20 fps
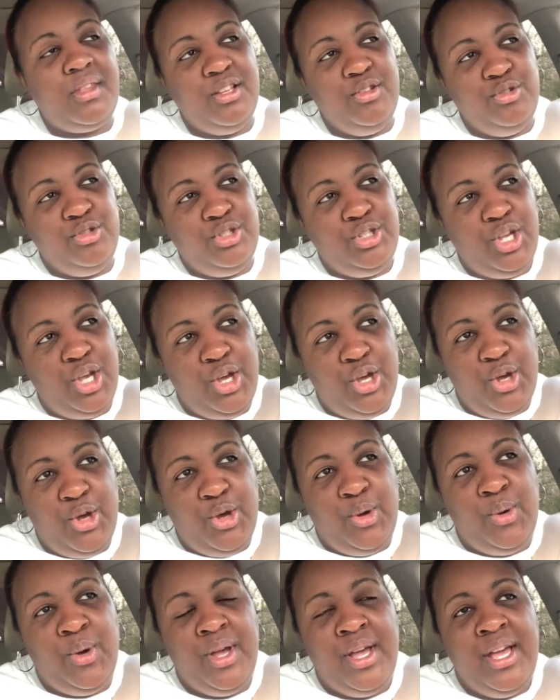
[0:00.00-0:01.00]

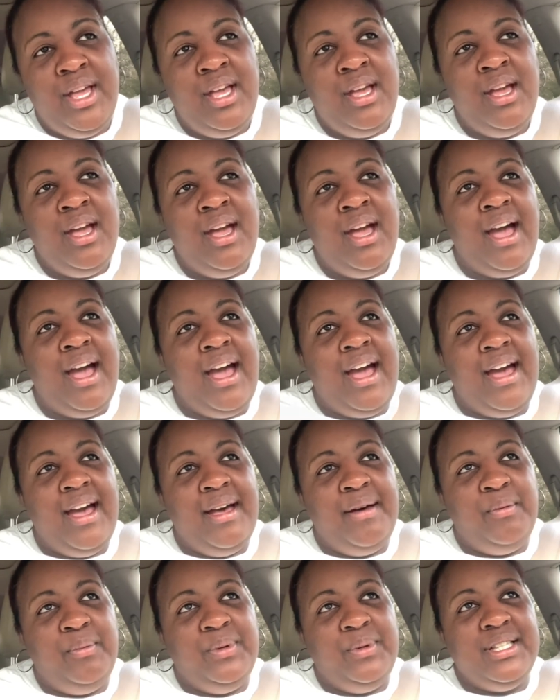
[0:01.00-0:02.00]
So
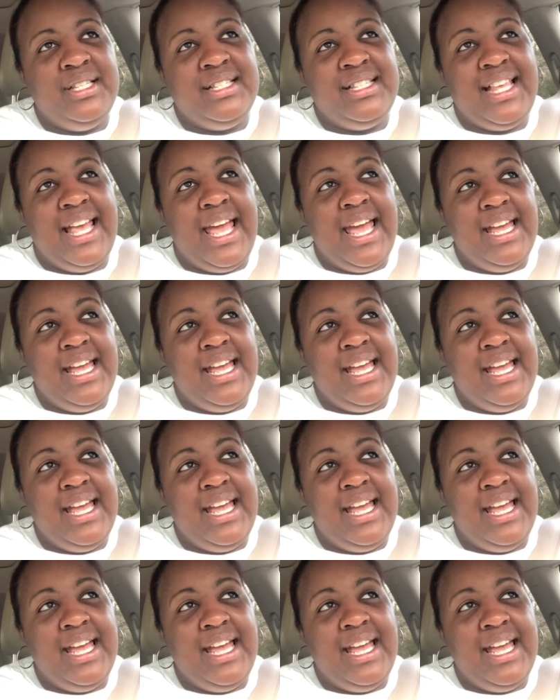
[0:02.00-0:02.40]
I was